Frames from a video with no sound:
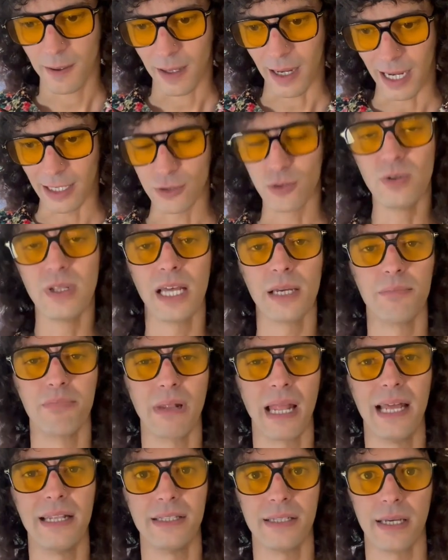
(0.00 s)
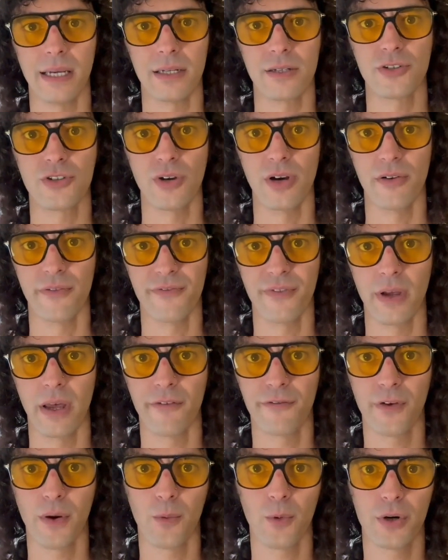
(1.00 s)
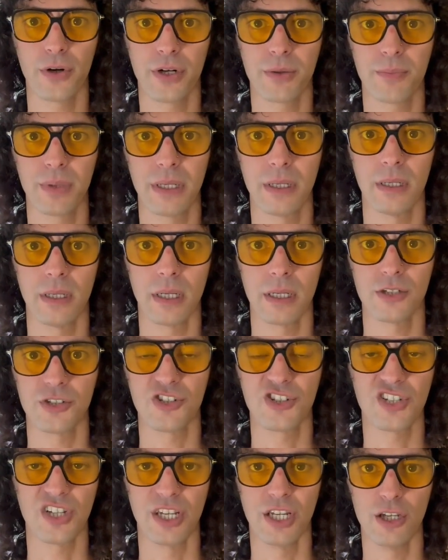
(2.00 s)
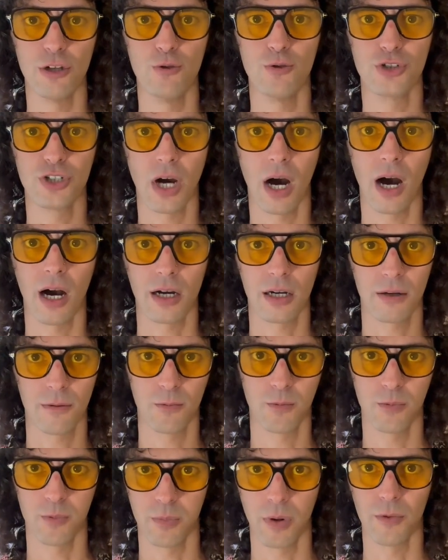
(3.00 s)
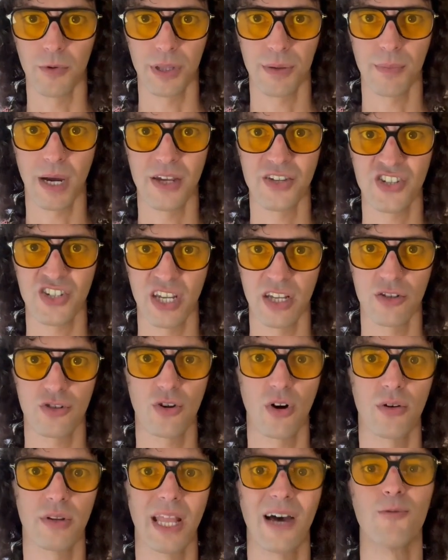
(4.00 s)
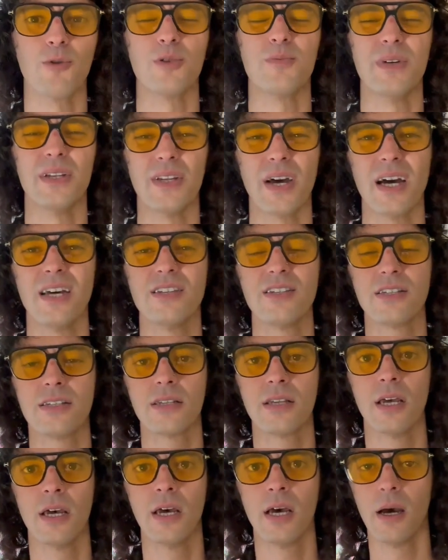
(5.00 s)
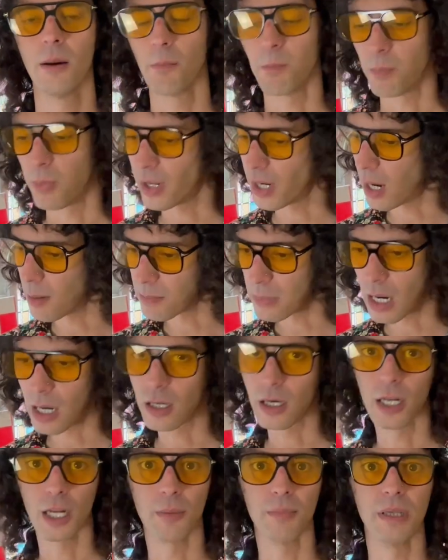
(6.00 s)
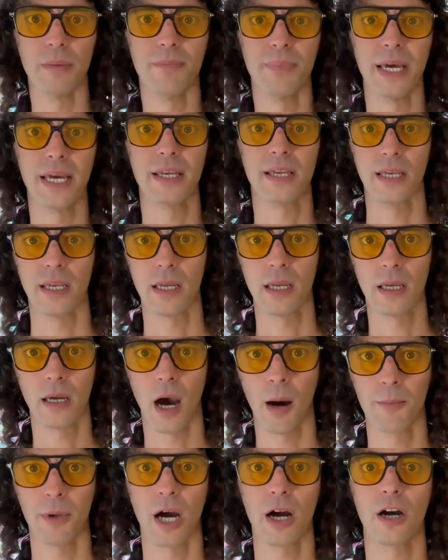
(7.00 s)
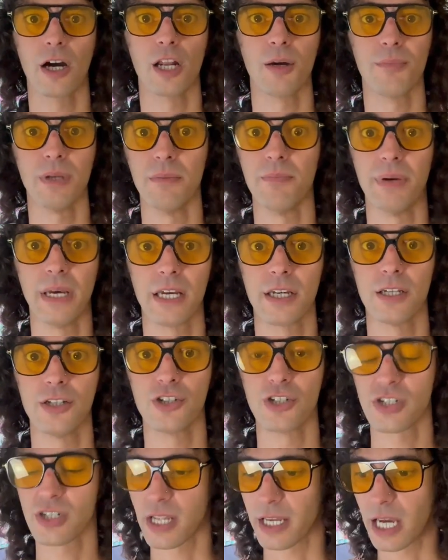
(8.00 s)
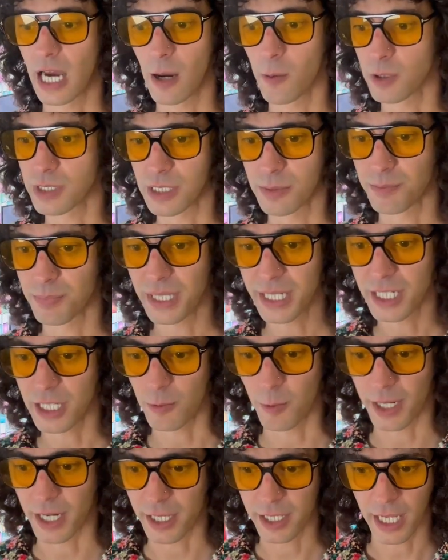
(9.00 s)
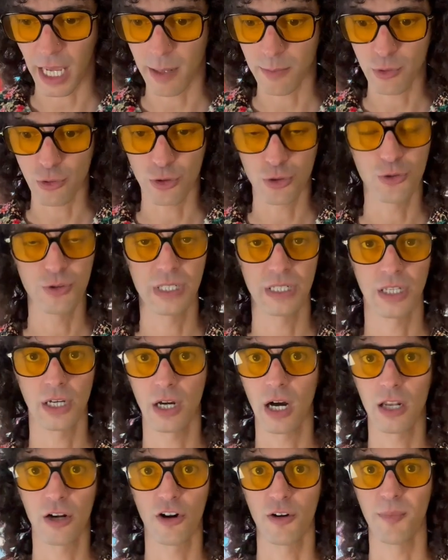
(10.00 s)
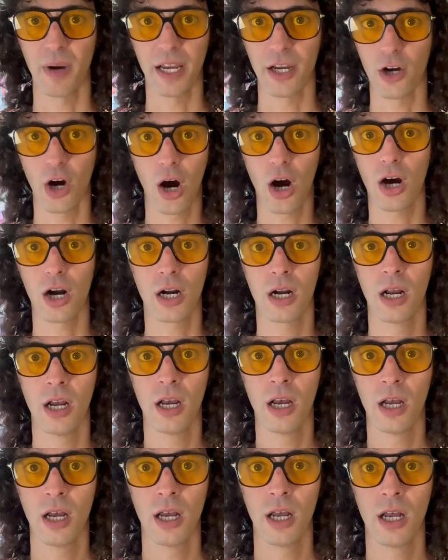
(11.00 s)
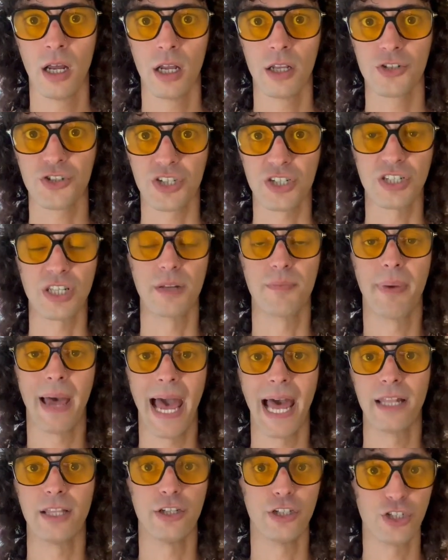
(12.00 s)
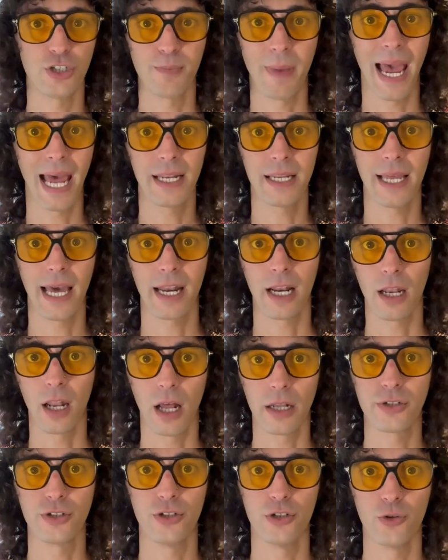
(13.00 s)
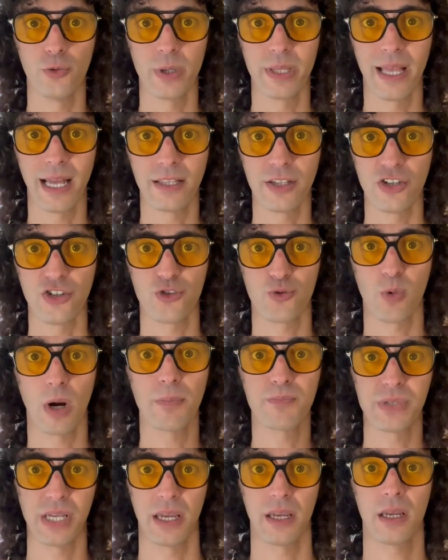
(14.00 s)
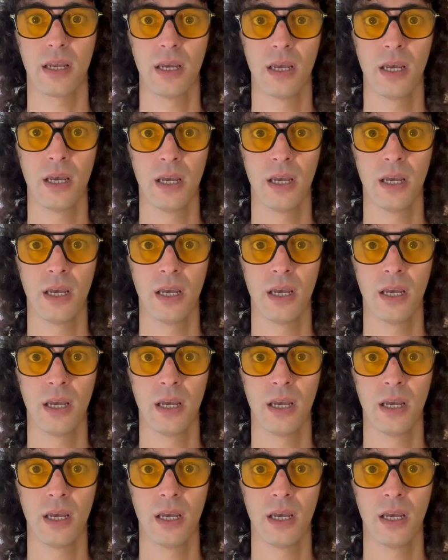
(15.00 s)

I do like blending. So if, if it were to be just a huge cock, but with my skin tone, that would be nice. But I'm not gonna be picky. I'm not gonna be picky just like I wasn't picky when it came to choosing the color of my car, just because the pandy schmandy had a lot to do with that, disrupting